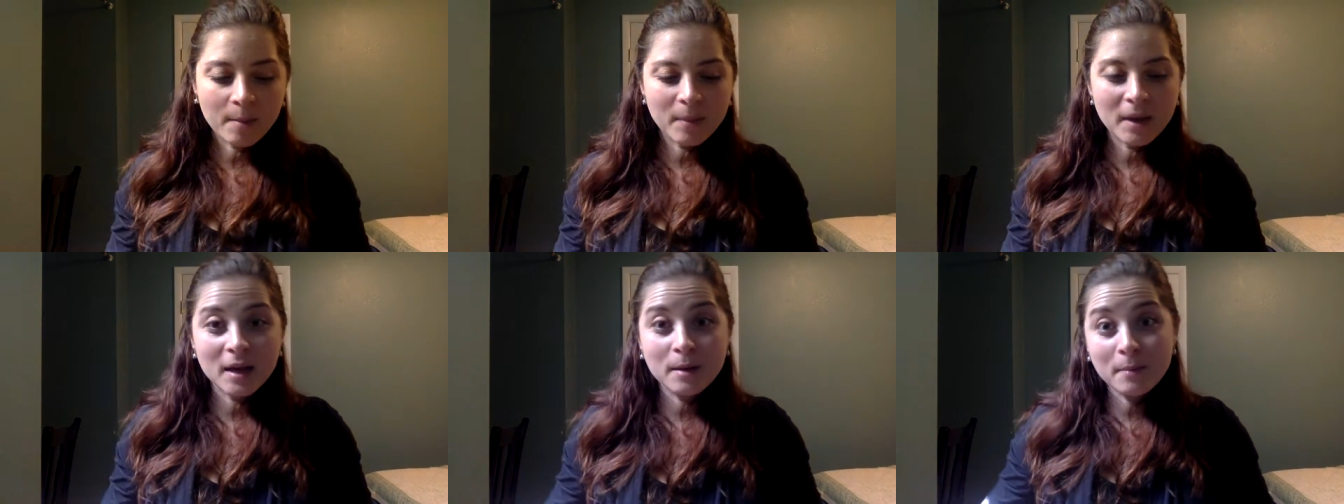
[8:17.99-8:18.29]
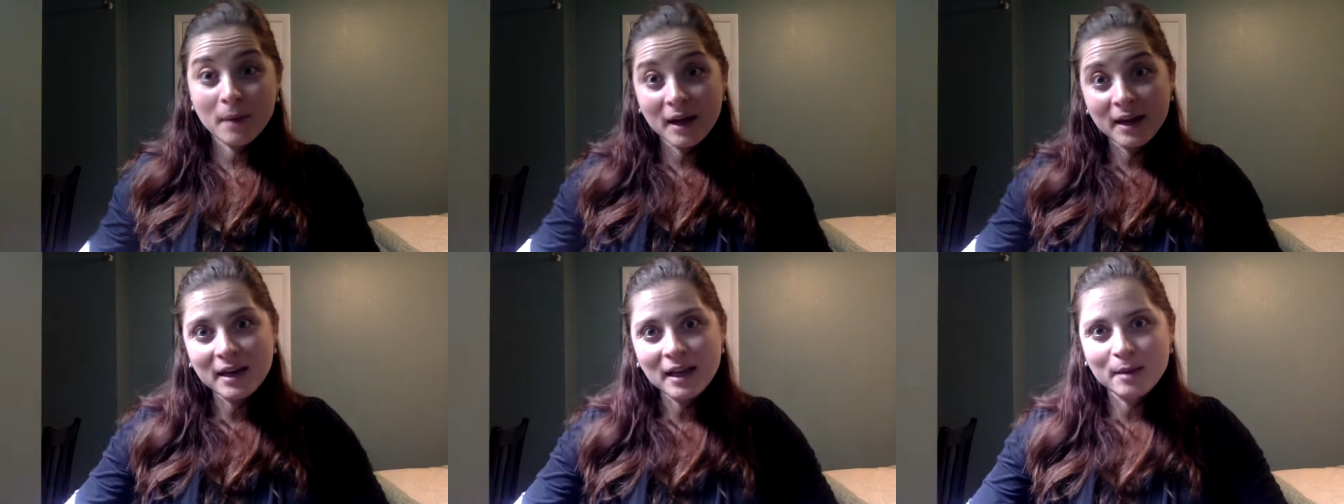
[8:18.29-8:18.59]
In
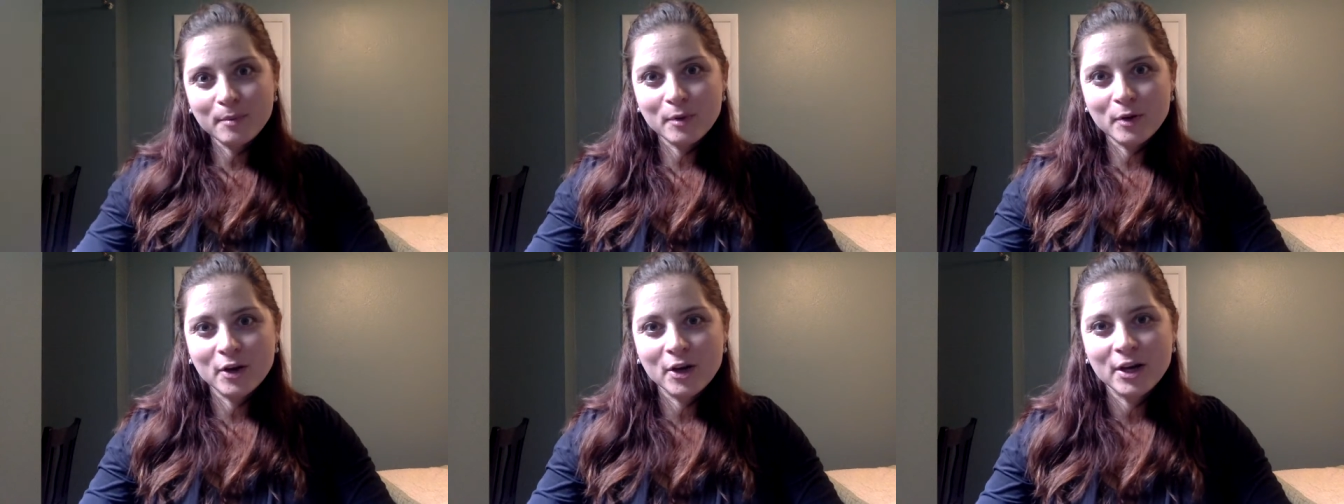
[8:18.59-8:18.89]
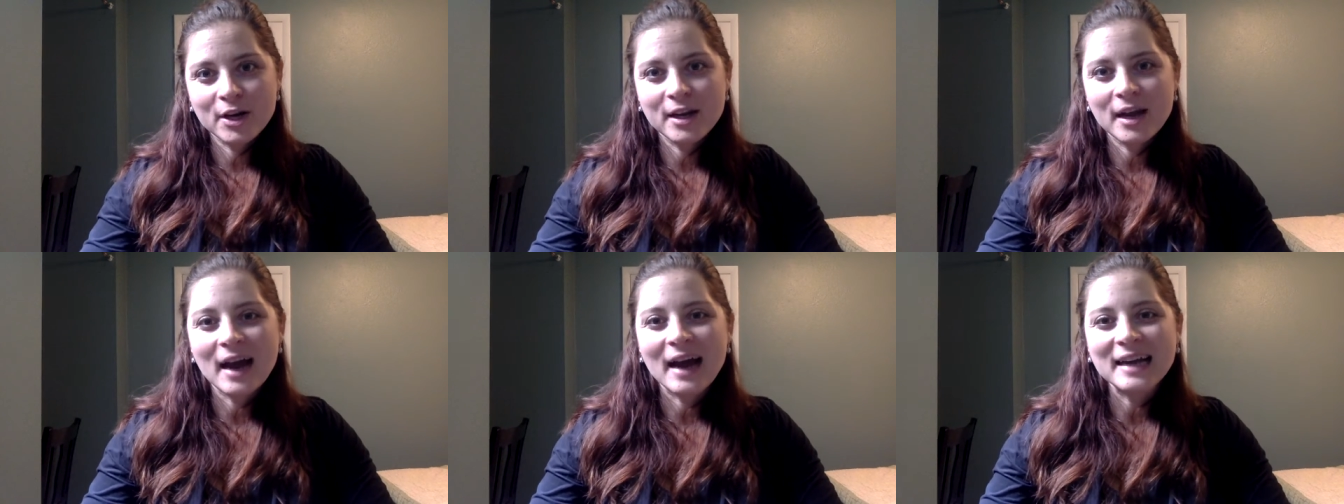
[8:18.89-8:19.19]
my
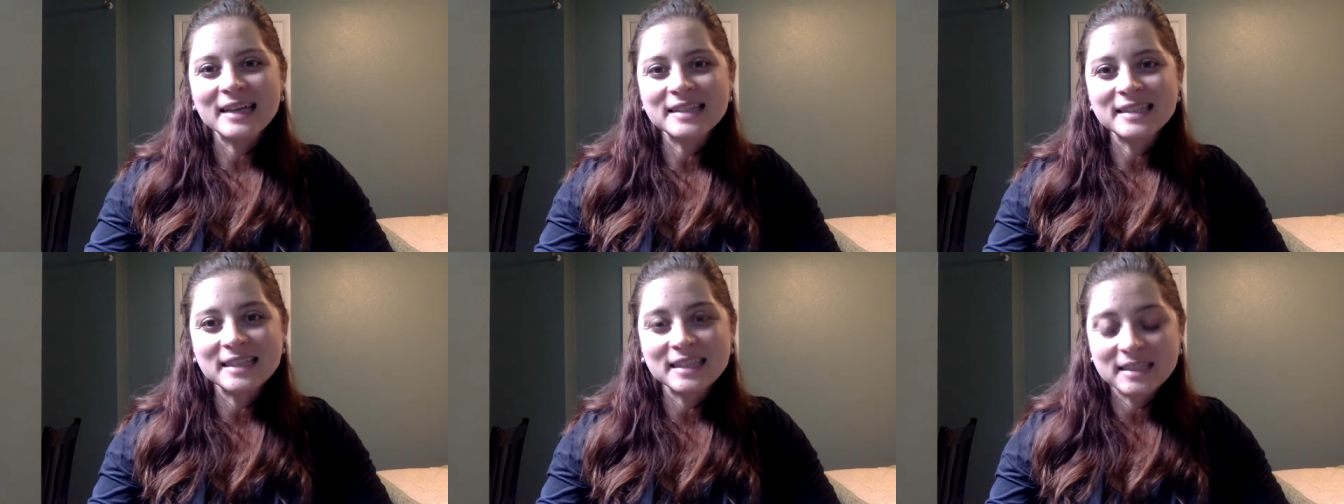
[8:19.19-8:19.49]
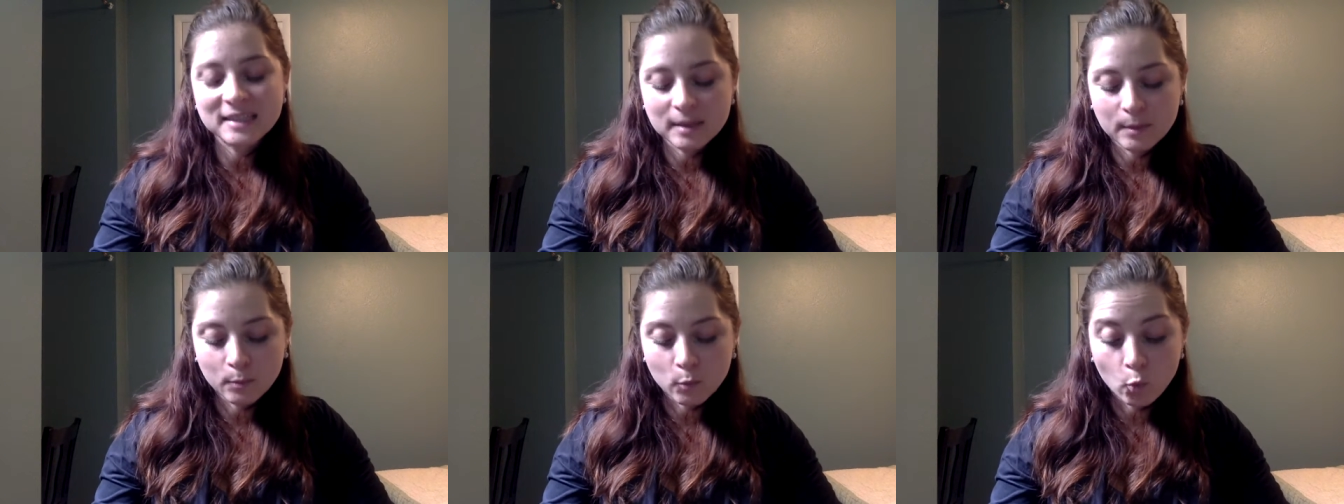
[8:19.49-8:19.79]
neighborhood, I see
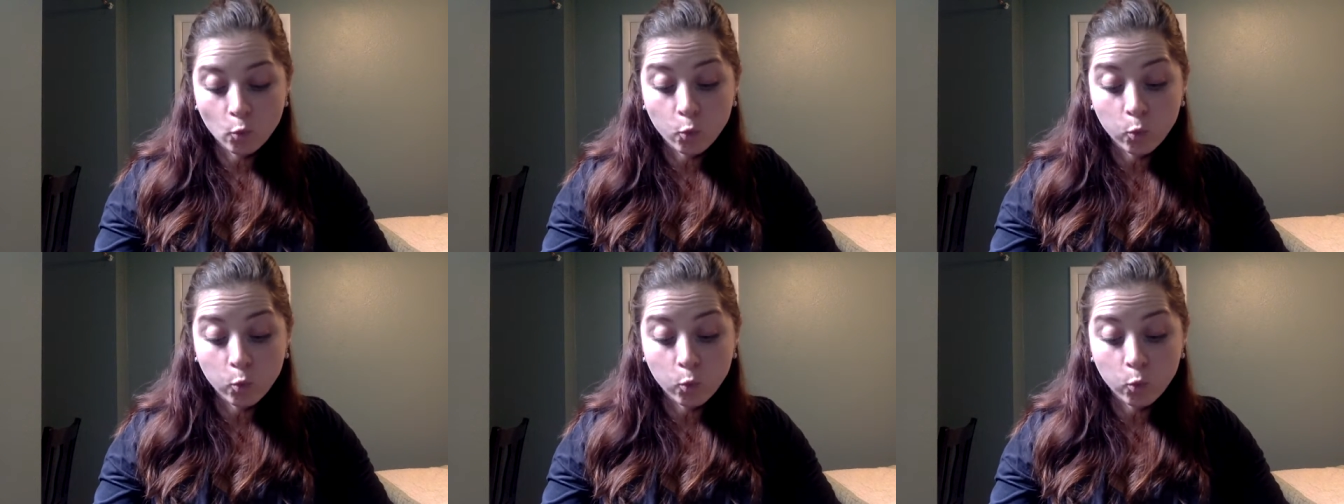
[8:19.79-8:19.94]
some